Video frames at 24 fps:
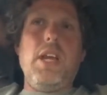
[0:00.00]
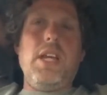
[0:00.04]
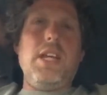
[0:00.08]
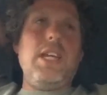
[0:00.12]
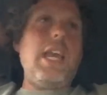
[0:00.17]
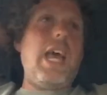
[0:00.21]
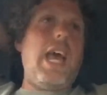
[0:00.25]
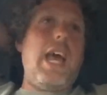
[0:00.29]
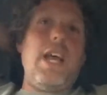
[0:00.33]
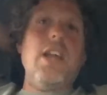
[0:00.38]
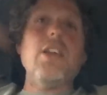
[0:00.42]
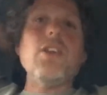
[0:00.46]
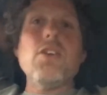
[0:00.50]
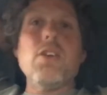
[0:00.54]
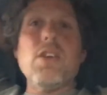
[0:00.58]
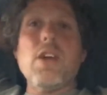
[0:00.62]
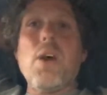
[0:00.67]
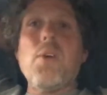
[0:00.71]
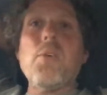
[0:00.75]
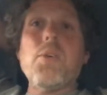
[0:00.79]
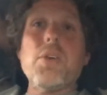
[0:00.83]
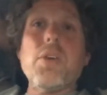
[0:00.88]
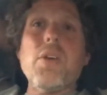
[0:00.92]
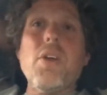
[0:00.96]
yeah, you can
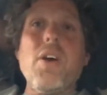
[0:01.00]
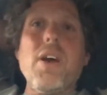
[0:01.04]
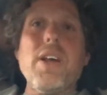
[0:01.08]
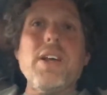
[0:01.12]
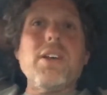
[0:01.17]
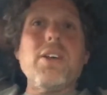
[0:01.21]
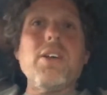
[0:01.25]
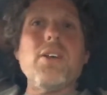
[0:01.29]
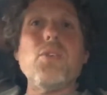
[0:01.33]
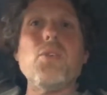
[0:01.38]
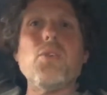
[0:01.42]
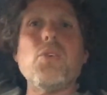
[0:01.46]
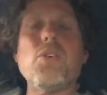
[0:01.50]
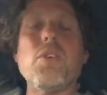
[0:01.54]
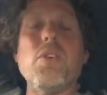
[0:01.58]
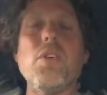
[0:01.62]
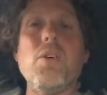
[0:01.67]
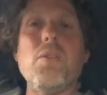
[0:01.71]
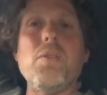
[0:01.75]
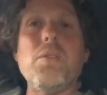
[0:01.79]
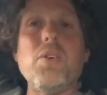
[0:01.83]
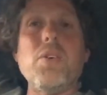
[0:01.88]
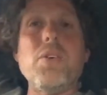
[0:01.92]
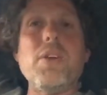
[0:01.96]
go online, you can order a
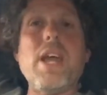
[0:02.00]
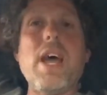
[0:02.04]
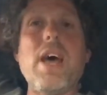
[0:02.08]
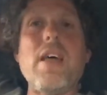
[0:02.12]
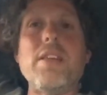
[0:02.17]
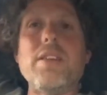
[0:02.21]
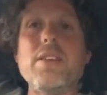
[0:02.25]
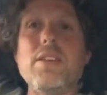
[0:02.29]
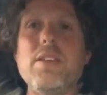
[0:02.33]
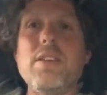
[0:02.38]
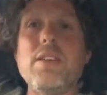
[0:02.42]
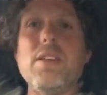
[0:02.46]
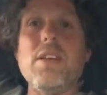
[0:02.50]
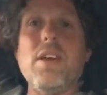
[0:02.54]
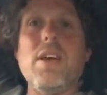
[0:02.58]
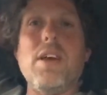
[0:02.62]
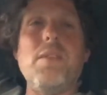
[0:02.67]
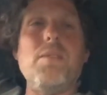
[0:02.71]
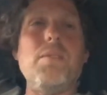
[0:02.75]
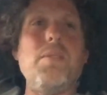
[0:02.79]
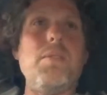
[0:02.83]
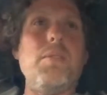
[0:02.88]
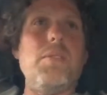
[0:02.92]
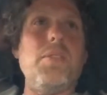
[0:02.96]
lot more now
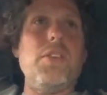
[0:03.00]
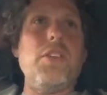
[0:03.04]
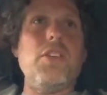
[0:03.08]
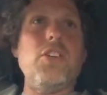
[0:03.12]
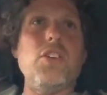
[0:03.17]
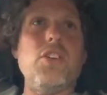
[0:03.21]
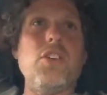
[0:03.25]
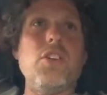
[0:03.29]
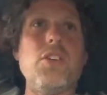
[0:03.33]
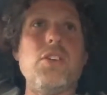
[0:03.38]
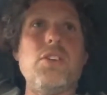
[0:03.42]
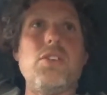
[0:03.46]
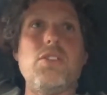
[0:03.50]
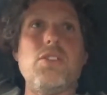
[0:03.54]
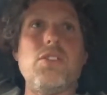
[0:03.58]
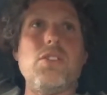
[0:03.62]
than you could